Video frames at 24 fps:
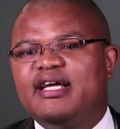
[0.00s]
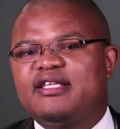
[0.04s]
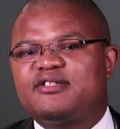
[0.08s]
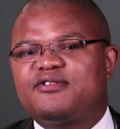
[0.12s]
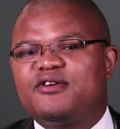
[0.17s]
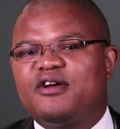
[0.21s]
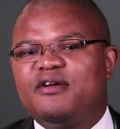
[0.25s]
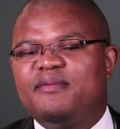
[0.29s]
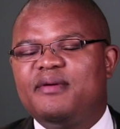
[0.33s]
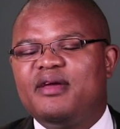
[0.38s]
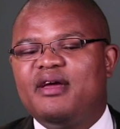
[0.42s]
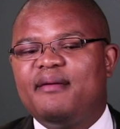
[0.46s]
It's
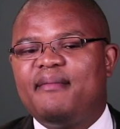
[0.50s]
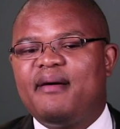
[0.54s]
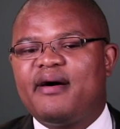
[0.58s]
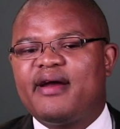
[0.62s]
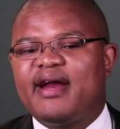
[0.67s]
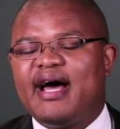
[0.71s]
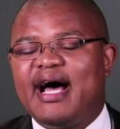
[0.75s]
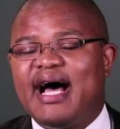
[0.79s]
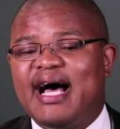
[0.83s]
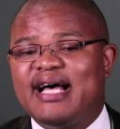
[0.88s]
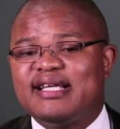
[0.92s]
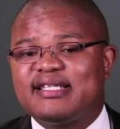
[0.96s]
got to be
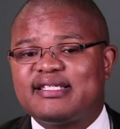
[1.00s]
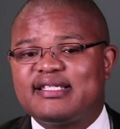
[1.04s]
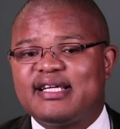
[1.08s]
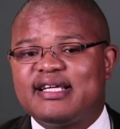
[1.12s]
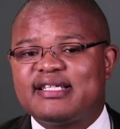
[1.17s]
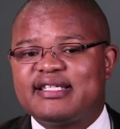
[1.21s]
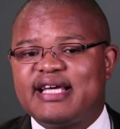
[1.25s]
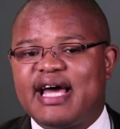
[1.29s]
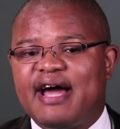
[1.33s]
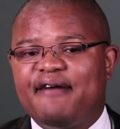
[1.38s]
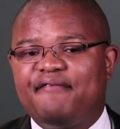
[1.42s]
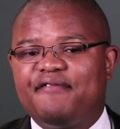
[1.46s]
about us
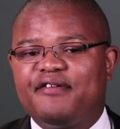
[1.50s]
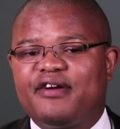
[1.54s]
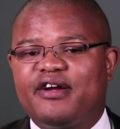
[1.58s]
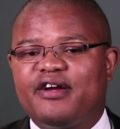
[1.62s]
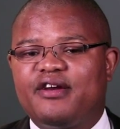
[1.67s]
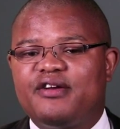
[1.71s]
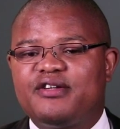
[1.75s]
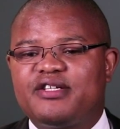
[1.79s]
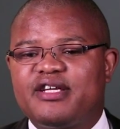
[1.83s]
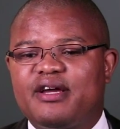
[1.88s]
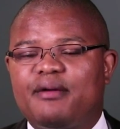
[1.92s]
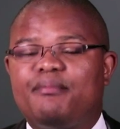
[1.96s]
as Africa
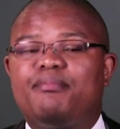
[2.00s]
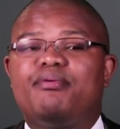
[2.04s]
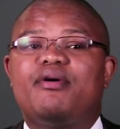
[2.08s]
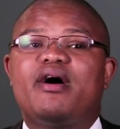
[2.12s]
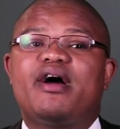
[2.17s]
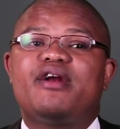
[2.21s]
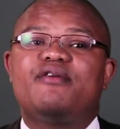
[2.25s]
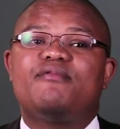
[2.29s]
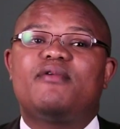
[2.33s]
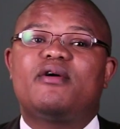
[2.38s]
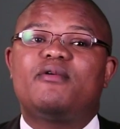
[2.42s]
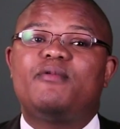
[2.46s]
to take
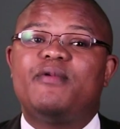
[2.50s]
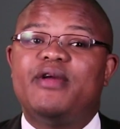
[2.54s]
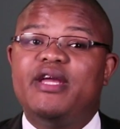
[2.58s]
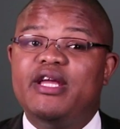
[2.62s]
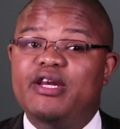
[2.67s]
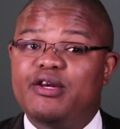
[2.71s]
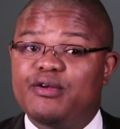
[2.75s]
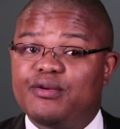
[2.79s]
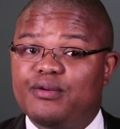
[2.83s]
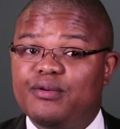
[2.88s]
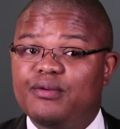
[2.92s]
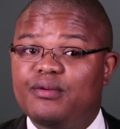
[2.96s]
pride in what we
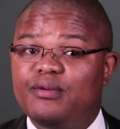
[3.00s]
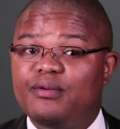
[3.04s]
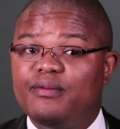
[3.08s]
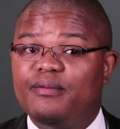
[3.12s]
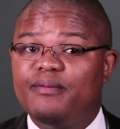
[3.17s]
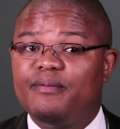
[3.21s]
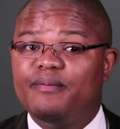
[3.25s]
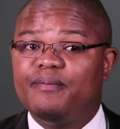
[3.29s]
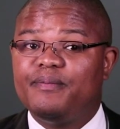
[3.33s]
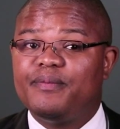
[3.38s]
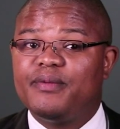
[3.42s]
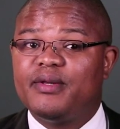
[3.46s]
do,
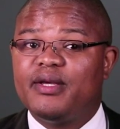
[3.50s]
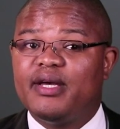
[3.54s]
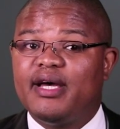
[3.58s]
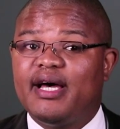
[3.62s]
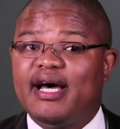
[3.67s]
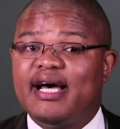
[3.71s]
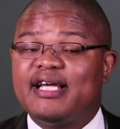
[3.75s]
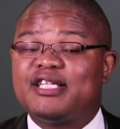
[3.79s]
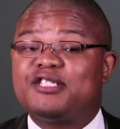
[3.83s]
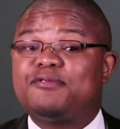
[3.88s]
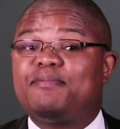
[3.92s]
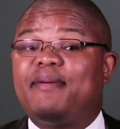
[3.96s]

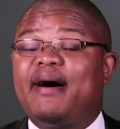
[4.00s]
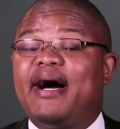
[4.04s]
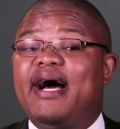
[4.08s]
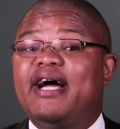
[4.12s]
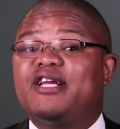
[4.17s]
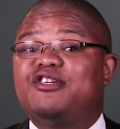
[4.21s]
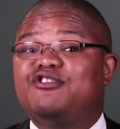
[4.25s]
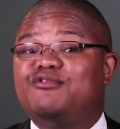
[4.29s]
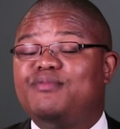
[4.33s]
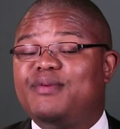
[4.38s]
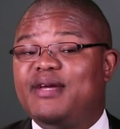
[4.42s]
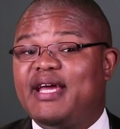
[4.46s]
aspire
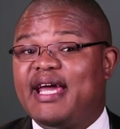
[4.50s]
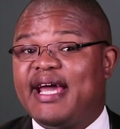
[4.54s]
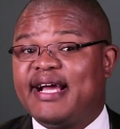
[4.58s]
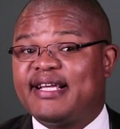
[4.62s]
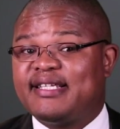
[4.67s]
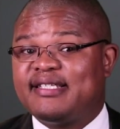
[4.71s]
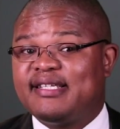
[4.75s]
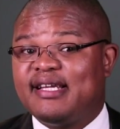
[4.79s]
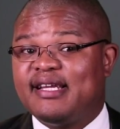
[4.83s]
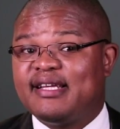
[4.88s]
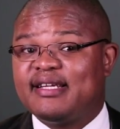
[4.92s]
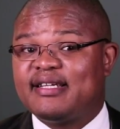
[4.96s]
to be
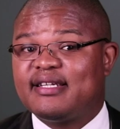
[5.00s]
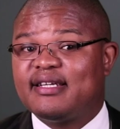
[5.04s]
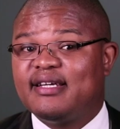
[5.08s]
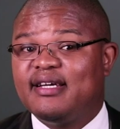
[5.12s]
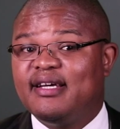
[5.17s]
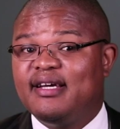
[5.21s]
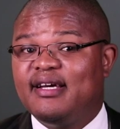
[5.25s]
excellent.